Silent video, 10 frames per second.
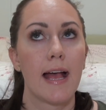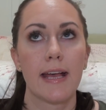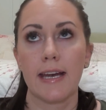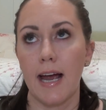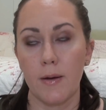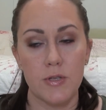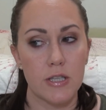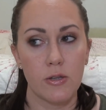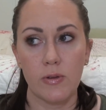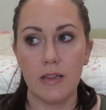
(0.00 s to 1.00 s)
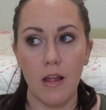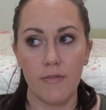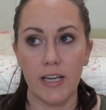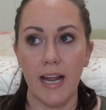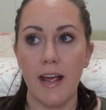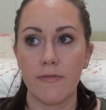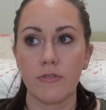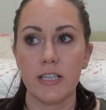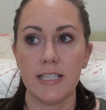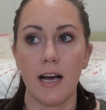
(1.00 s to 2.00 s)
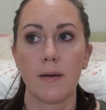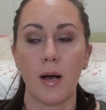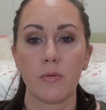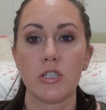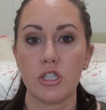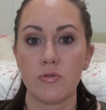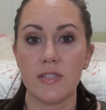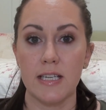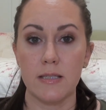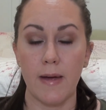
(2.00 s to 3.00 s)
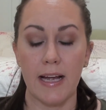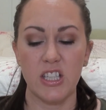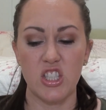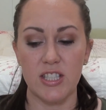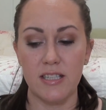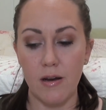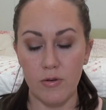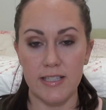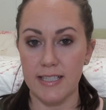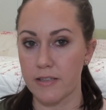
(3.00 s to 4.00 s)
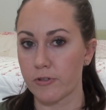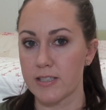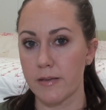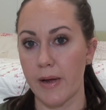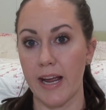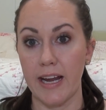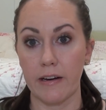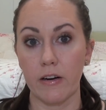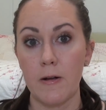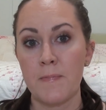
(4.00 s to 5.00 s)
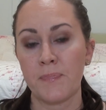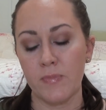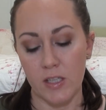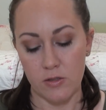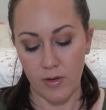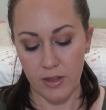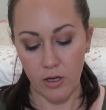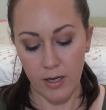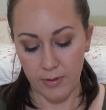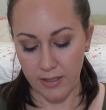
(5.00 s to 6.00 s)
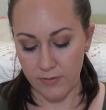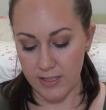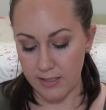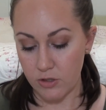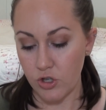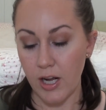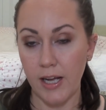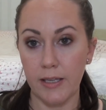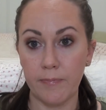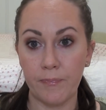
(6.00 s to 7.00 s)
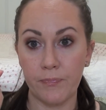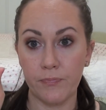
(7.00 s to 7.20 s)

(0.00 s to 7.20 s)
and I absolutely love it. Every time I would use it, I could just notice a difference in my hair. So I thought I would give this a try